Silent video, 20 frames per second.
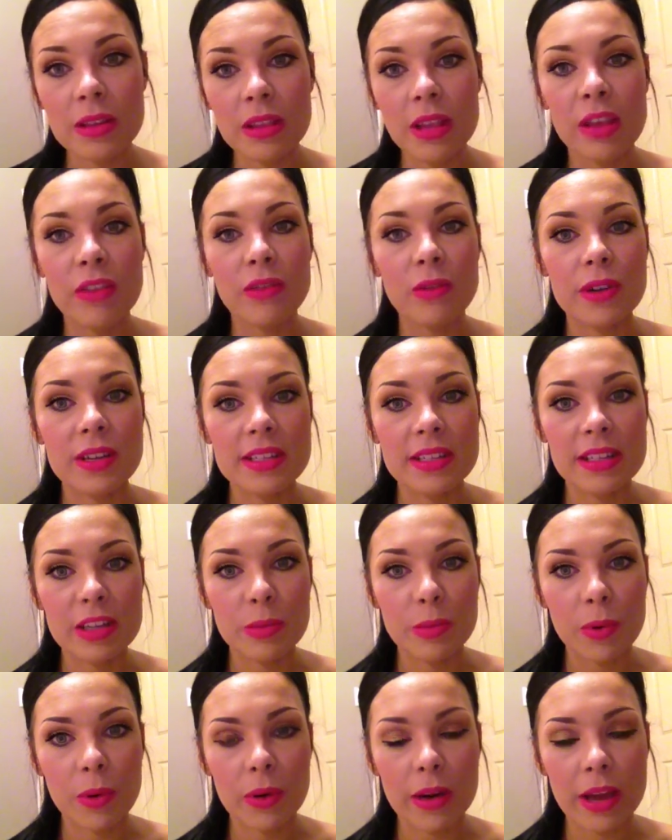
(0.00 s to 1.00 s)
They've recently
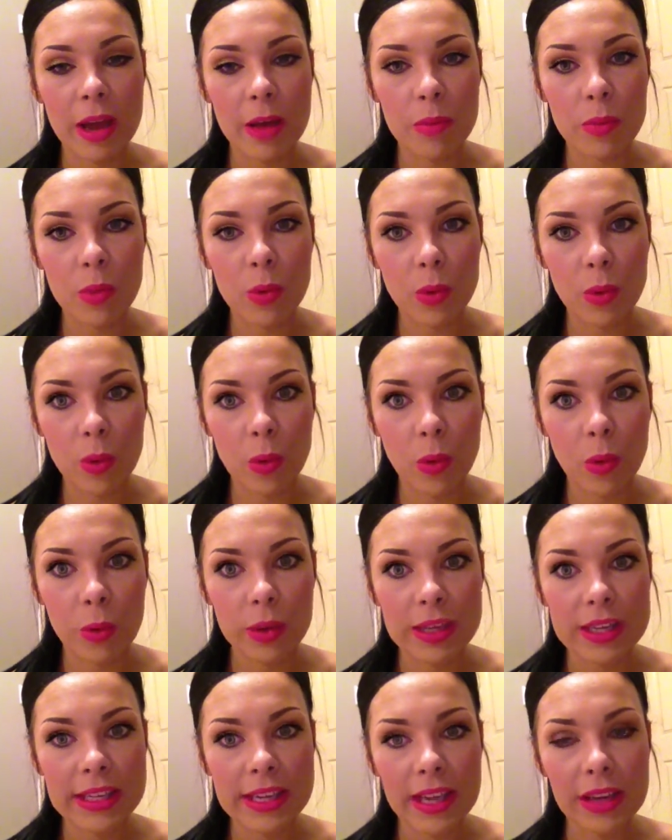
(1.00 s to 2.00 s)
brought out more
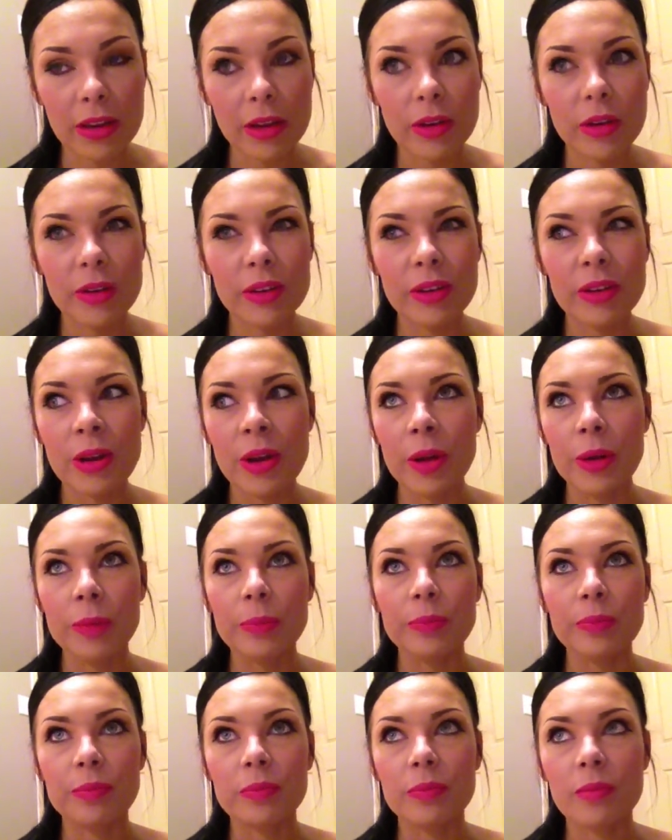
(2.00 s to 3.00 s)
yellow
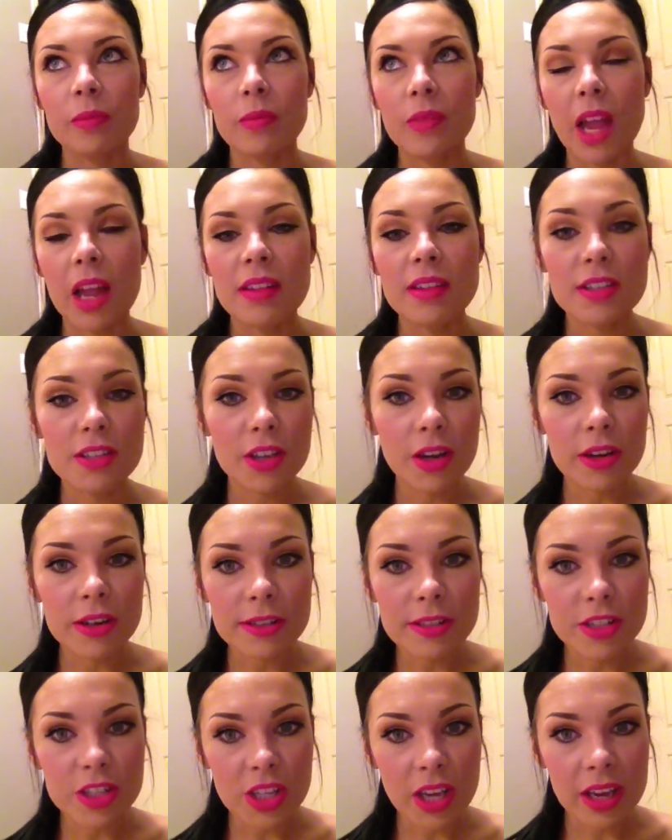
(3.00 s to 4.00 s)

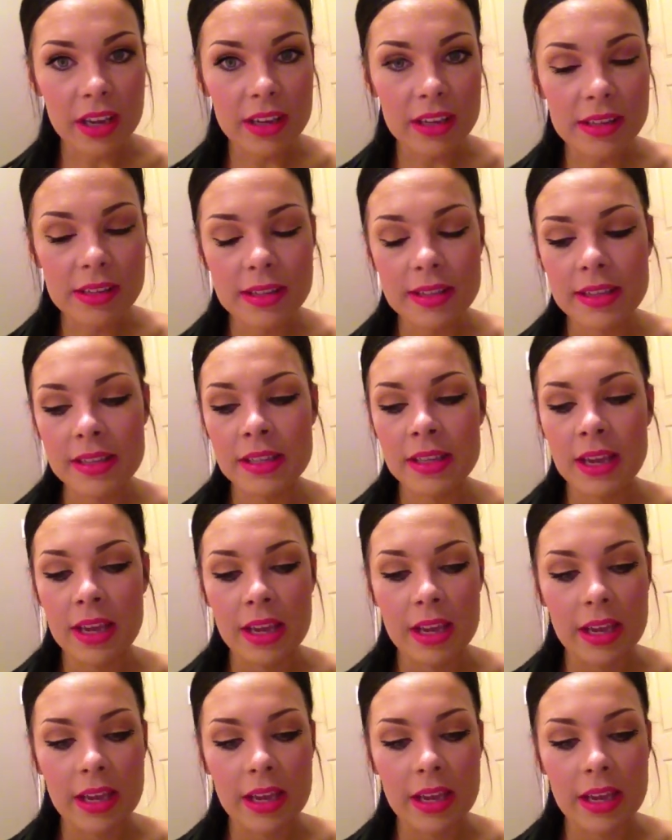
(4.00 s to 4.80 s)
undertone shades.